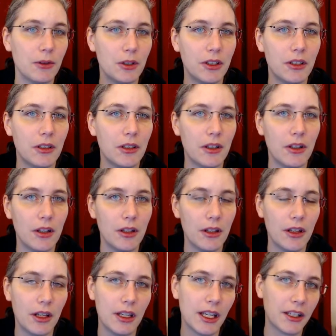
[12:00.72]
the, the,
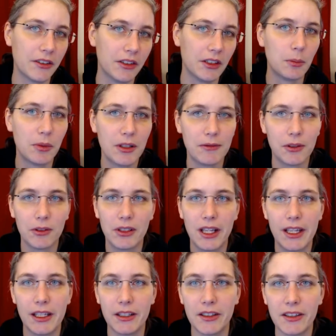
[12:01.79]
the next and the previous
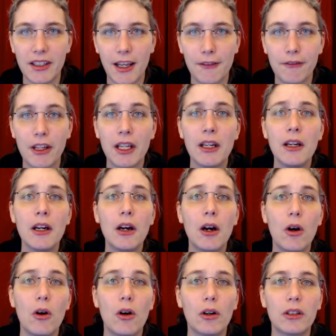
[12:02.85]
layer and stuff,
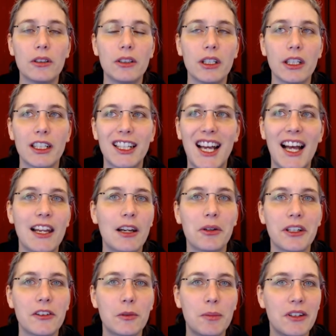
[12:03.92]
or uh,
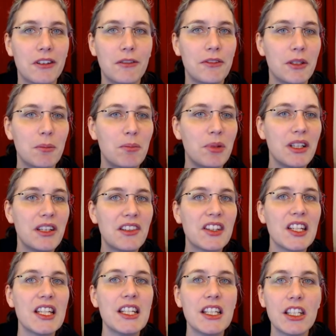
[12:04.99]
coloring specific bits
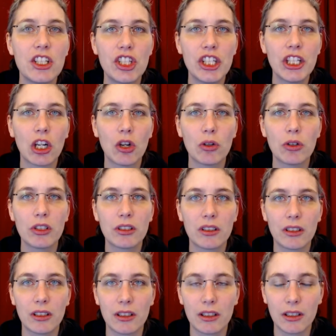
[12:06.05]
in the G-code,
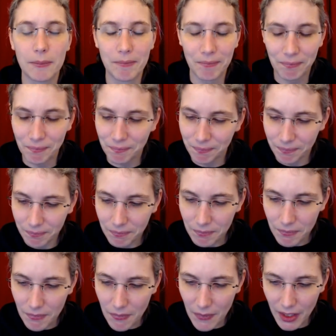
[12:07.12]
um,
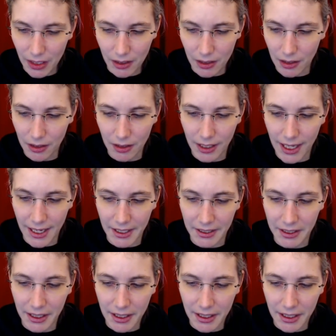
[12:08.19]
uh, like